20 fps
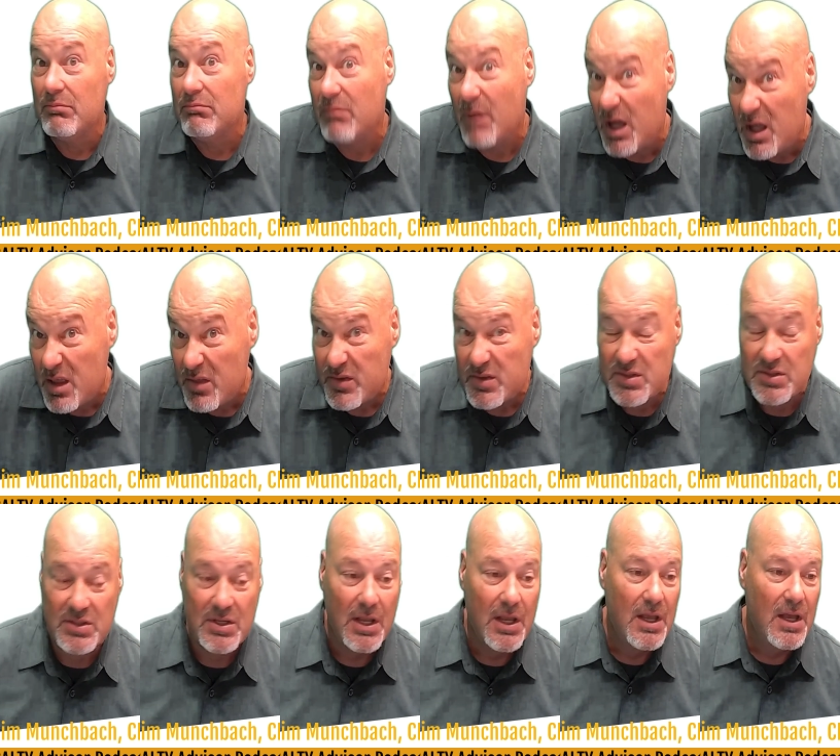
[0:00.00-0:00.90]

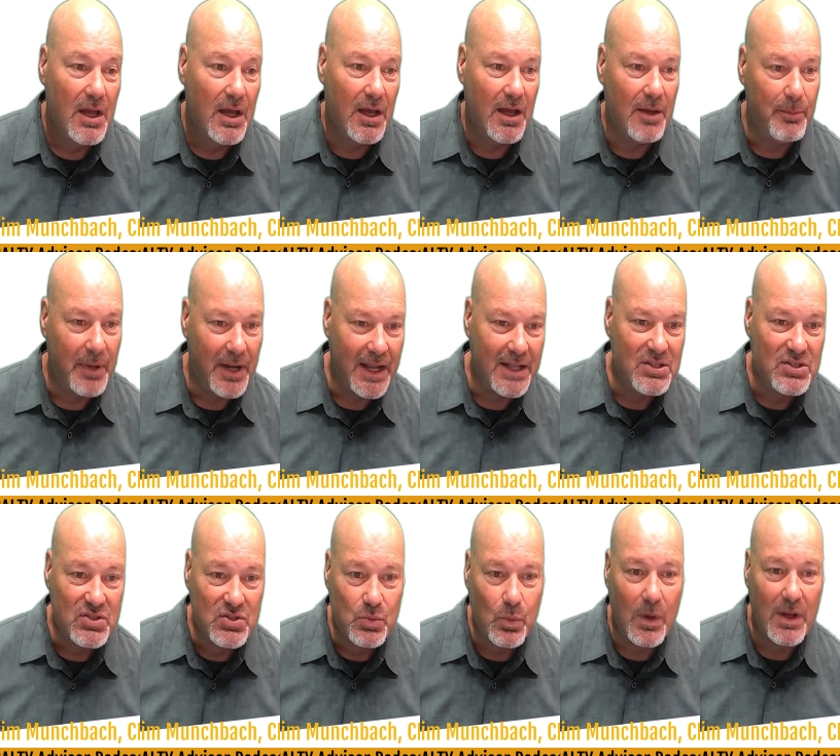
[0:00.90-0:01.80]
months, but I
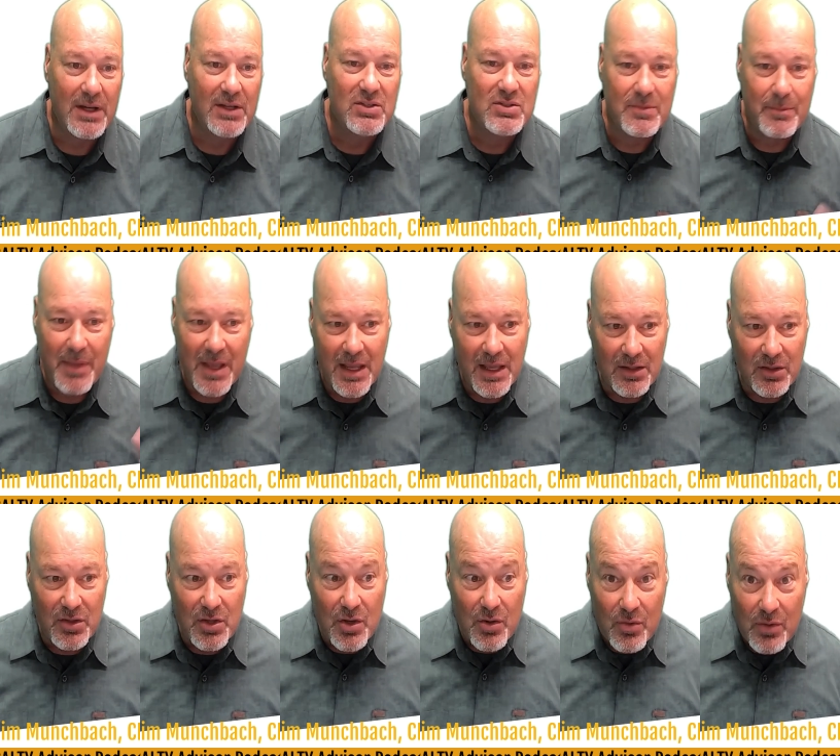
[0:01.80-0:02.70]
just wanted to make a
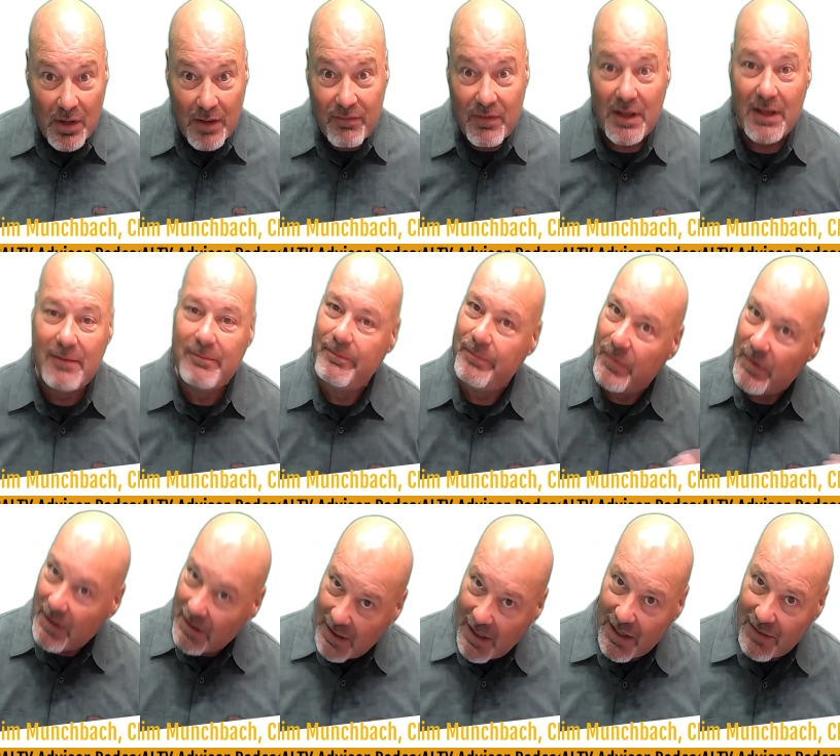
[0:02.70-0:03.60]
note of it,
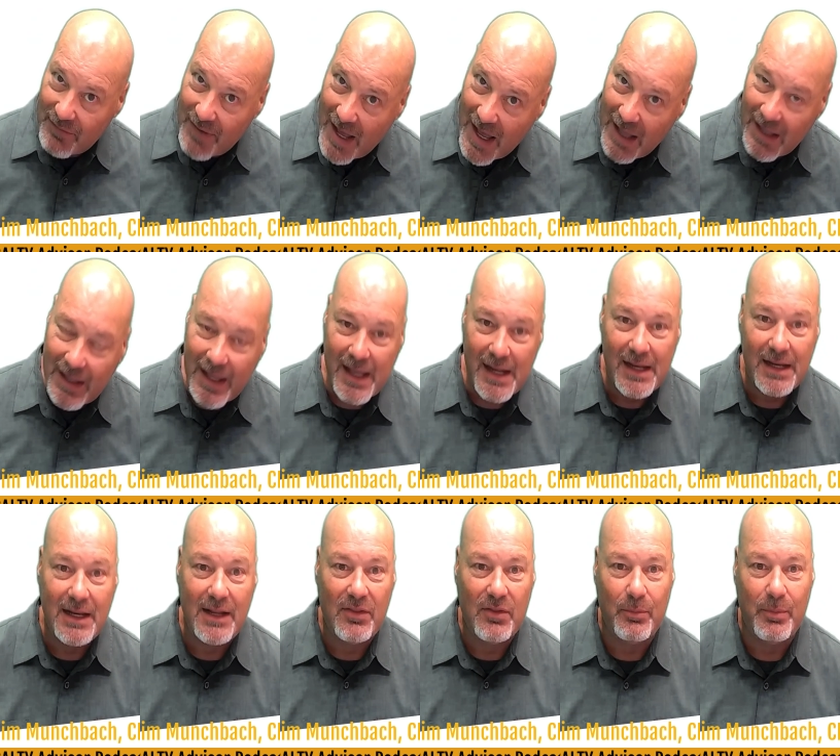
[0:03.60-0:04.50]
kind of highlight it
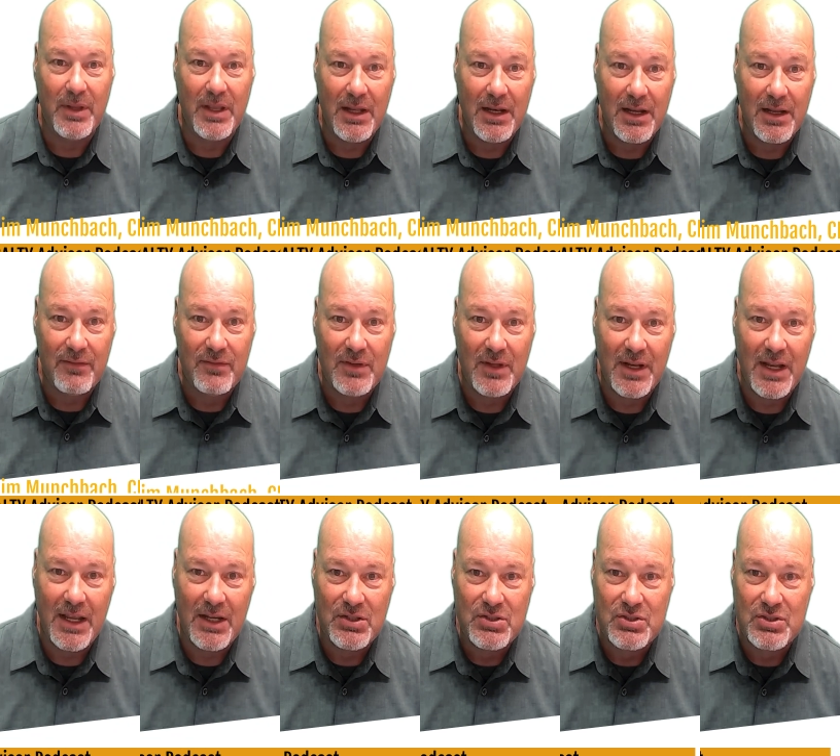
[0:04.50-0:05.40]
at the beginning of
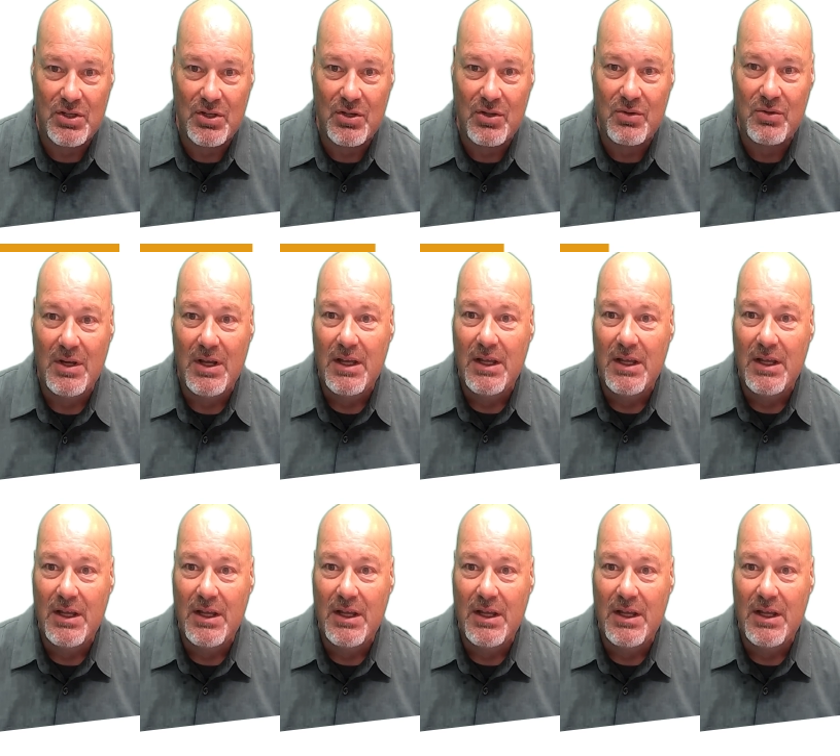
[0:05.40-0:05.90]
today's show,